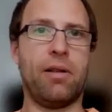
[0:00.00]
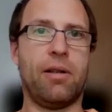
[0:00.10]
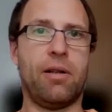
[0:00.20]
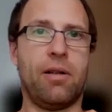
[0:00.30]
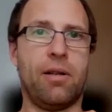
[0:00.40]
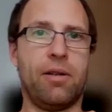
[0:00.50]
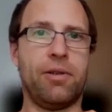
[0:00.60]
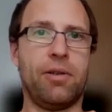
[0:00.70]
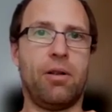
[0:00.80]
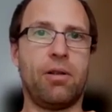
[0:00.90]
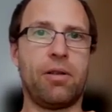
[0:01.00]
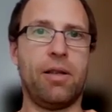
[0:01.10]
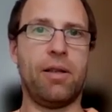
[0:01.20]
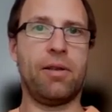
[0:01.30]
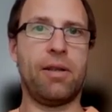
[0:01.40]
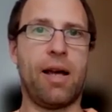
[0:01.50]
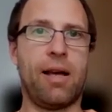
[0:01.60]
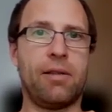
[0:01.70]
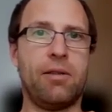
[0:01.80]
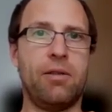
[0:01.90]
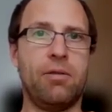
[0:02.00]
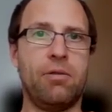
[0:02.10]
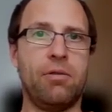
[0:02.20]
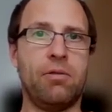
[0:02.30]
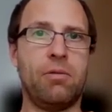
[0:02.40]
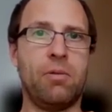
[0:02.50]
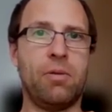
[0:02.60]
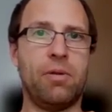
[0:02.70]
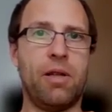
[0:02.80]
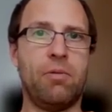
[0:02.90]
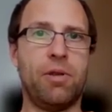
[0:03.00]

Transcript: talk in that it